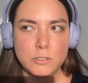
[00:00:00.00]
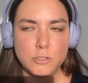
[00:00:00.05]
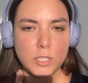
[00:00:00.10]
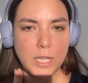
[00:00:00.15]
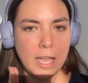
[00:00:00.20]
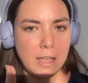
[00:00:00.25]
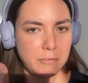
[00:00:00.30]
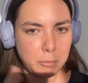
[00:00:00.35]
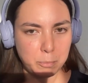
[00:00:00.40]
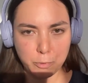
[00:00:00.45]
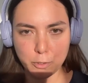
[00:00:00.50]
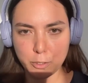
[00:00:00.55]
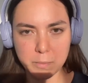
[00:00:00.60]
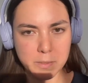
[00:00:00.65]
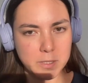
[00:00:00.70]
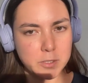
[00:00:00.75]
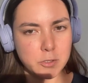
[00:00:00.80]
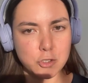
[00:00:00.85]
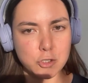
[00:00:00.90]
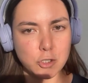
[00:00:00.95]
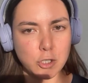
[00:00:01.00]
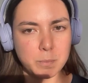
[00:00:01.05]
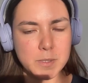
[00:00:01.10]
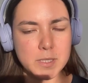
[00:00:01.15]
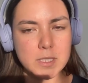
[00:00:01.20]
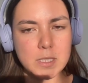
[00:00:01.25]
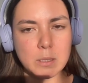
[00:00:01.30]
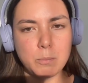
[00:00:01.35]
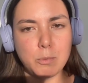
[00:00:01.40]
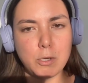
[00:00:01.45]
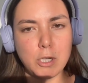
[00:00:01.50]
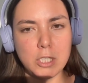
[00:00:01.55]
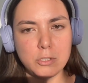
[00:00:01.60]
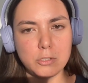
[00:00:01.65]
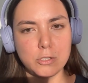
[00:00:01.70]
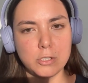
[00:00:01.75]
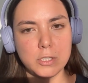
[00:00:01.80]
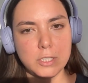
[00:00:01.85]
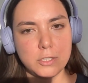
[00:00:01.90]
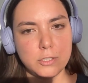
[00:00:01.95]
you have a permanent job at some point
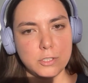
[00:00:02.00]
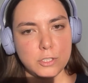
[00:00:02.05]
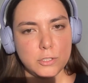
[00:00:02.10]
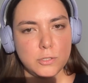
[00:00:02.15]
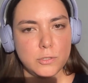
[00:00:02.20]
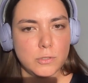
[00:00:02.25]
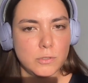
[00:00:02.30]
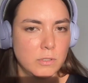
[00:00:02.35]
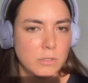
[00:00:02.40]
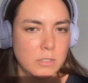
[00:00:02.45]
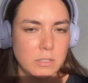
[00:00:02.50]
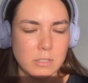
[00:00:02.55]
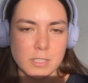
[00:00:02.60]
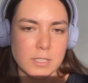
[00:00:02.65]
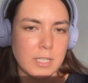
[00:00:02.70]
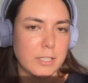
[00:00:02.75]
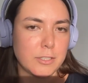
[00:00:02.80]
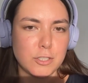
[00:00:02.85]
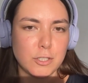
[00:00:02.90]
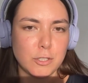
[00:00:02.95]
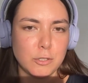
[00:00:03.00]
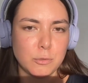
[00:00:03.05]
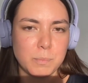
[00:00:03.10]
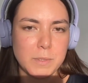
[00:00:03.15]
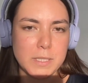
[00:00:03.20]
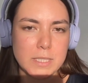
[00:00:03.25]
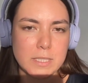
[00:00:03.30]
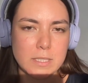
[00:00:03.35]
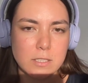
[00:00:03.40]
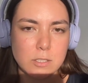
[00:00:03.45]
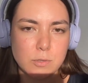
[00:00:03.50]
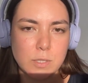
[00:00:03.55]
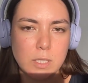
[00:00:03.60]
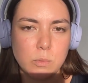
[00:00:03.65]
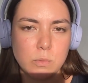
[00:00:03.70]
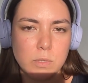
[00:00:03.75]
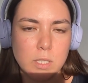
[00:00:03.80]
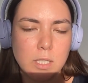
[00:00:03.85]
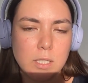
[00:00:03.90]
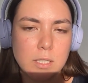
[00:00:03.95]
or did you start your own business straight
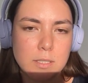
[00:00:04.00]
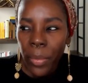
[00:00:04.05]
away?